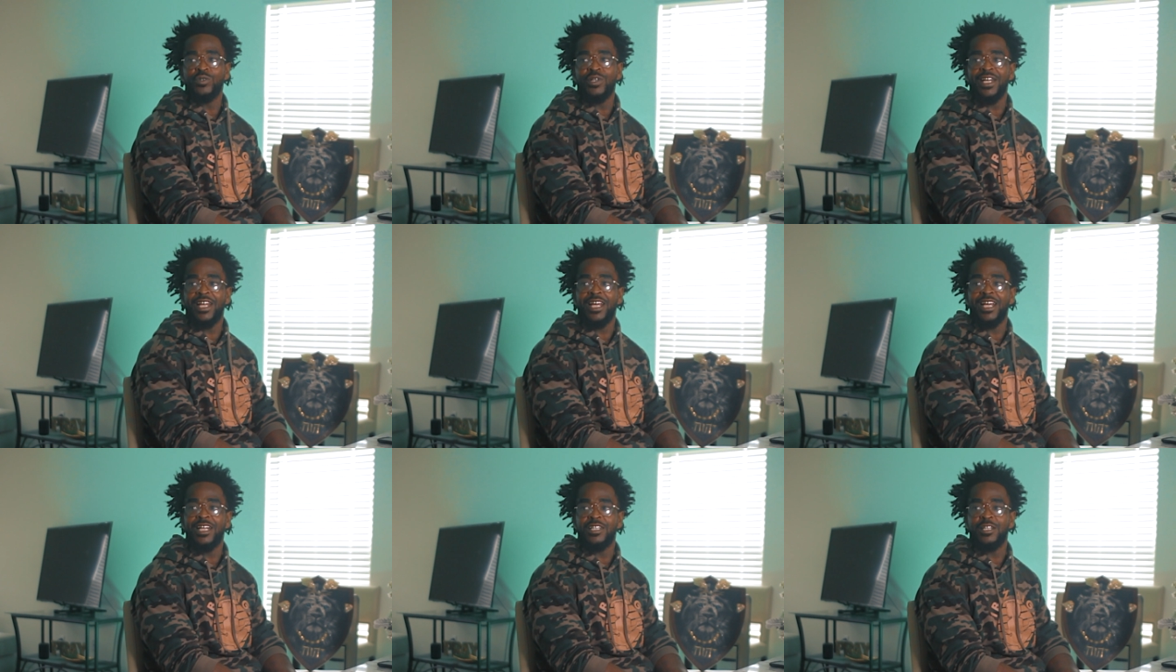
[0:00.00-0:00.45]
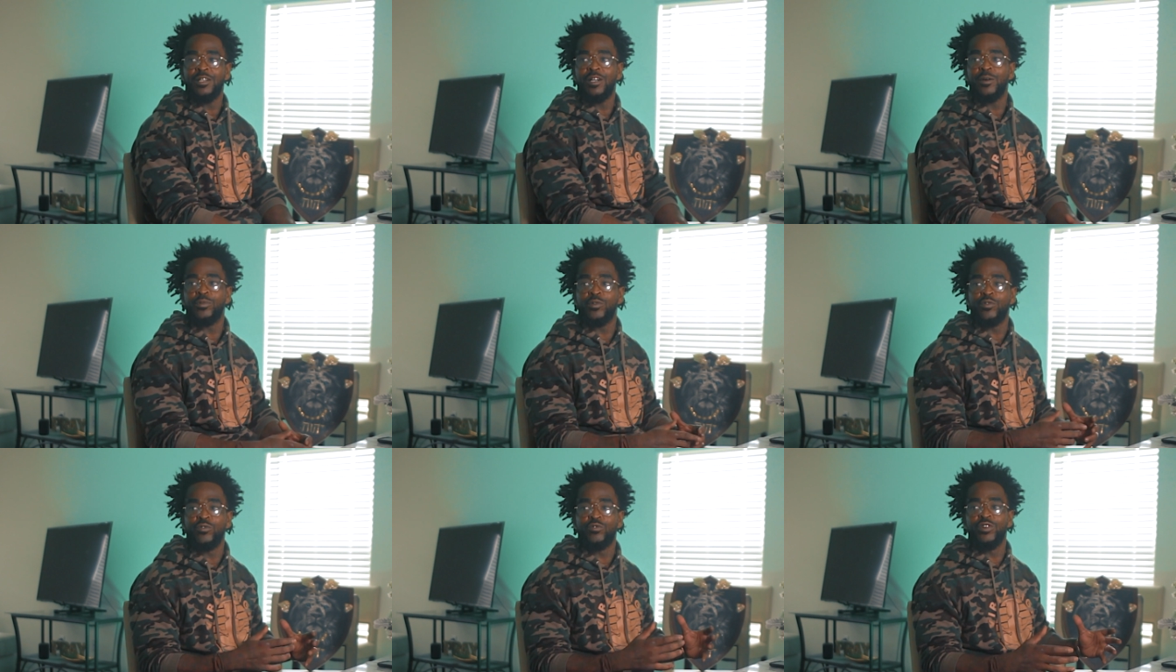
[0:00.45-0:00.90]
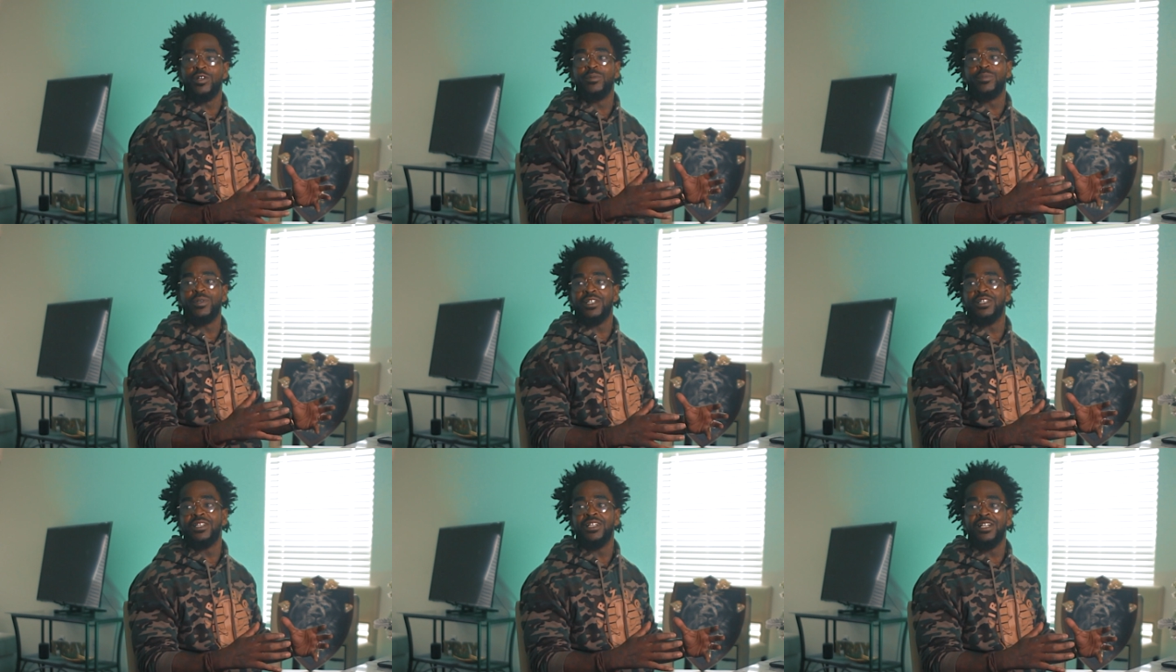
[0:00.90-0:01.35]
You got to have a, a
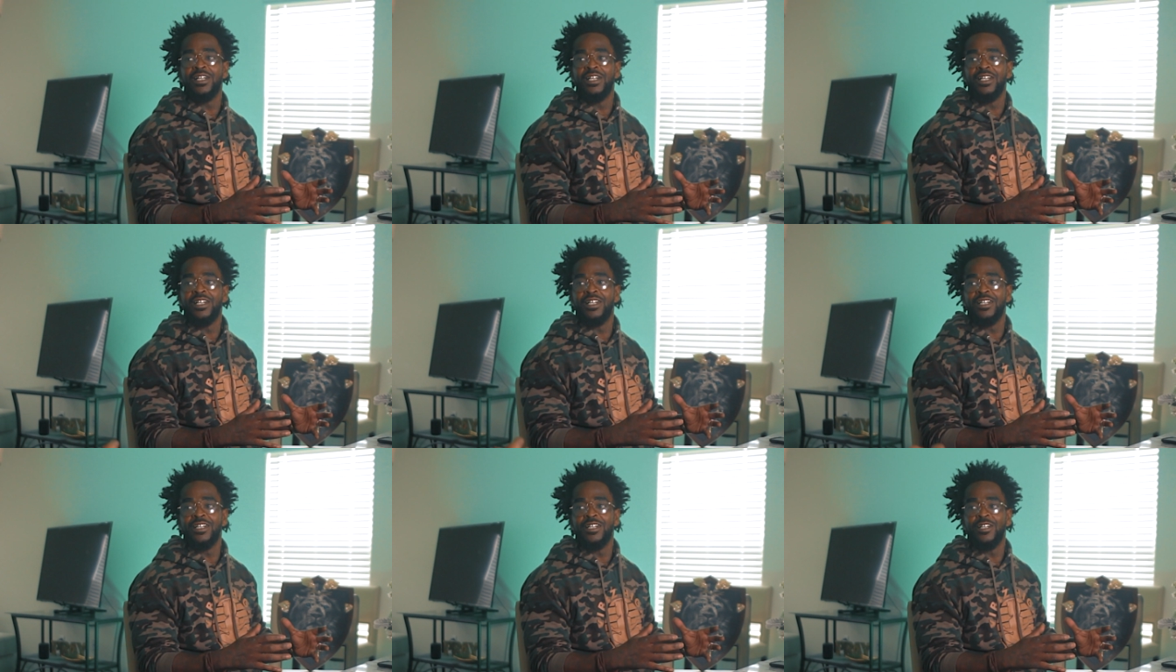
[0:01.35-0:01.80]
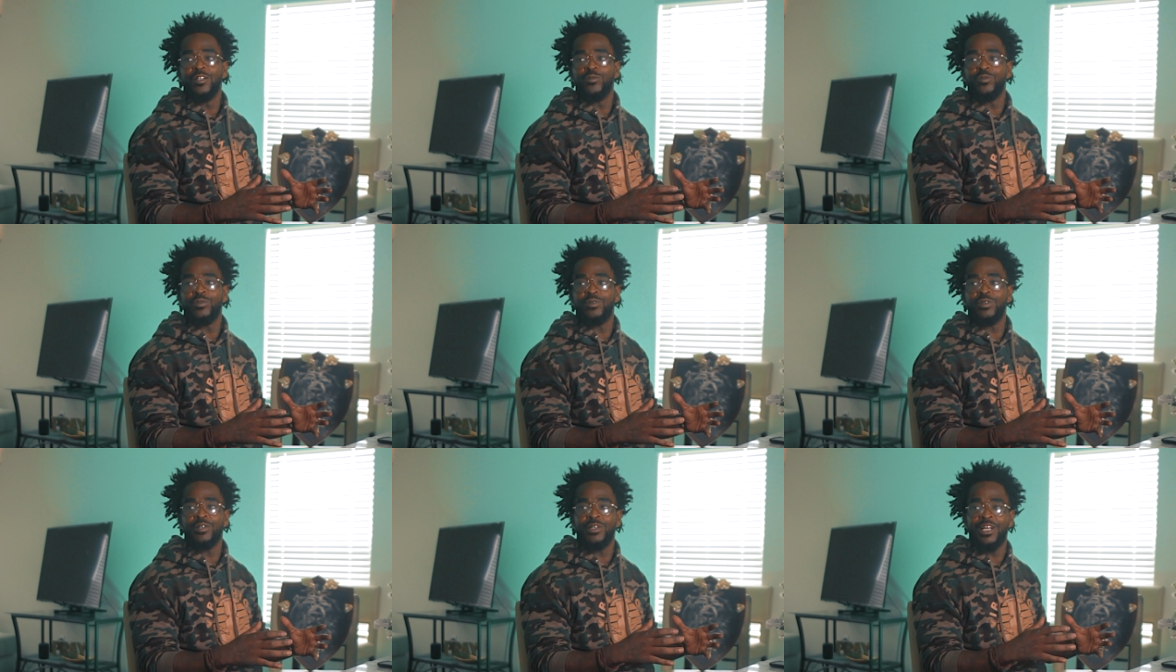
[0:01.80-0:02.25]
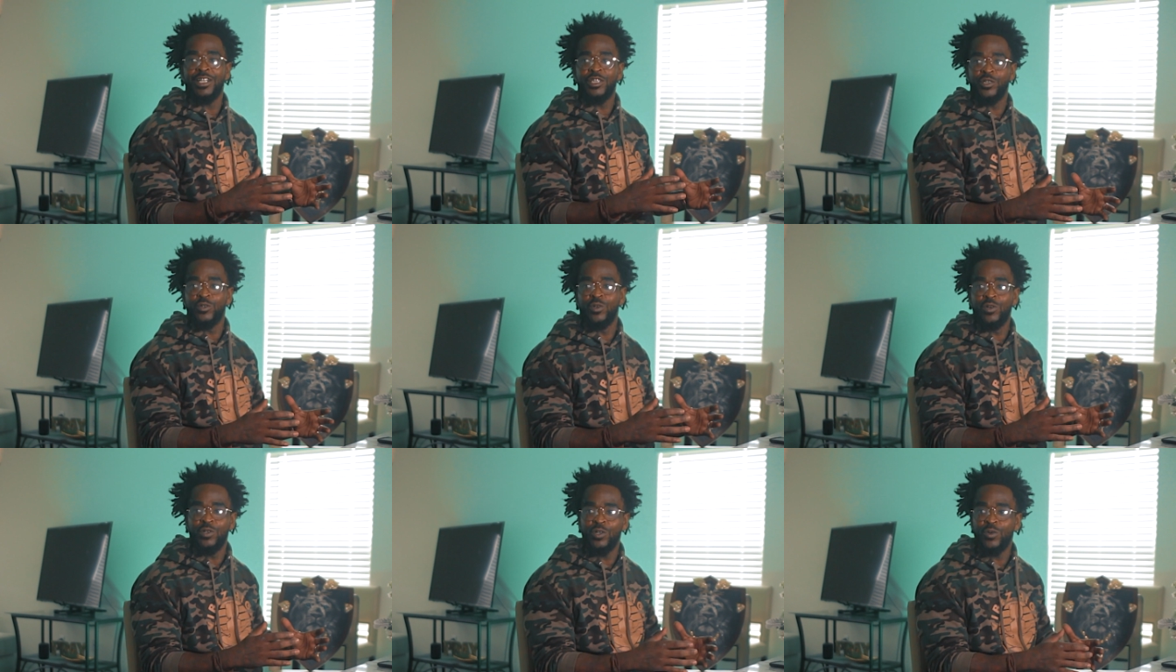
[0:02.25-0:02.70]
perimeter that
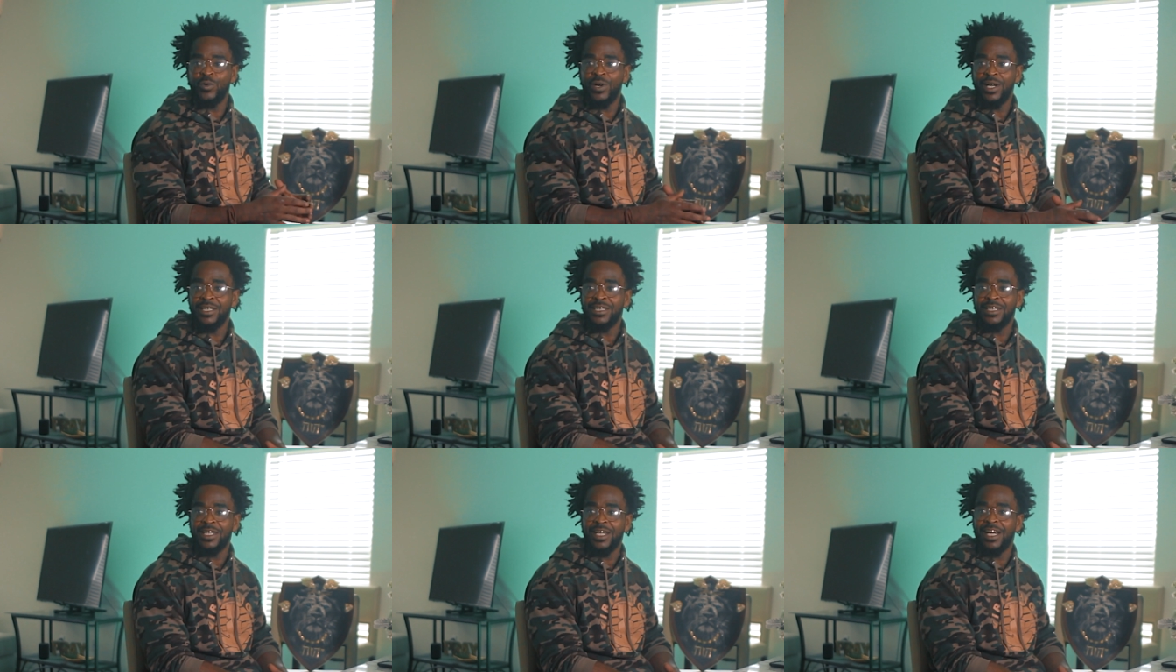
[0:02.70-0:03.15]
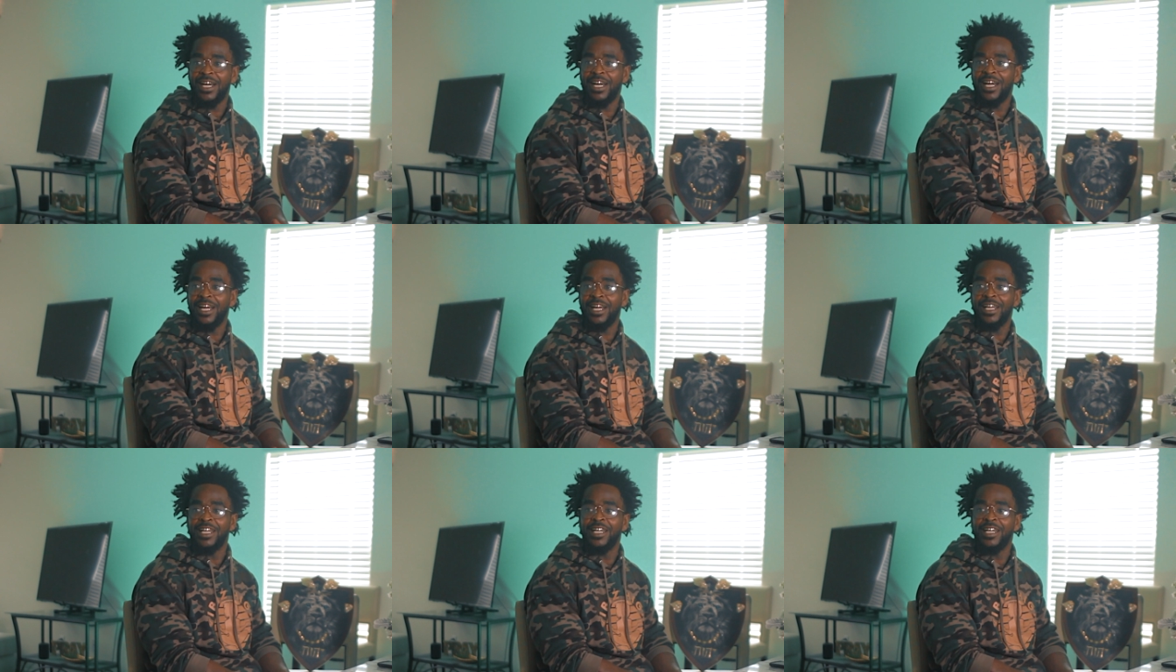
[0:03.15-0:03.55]
you don't go outside.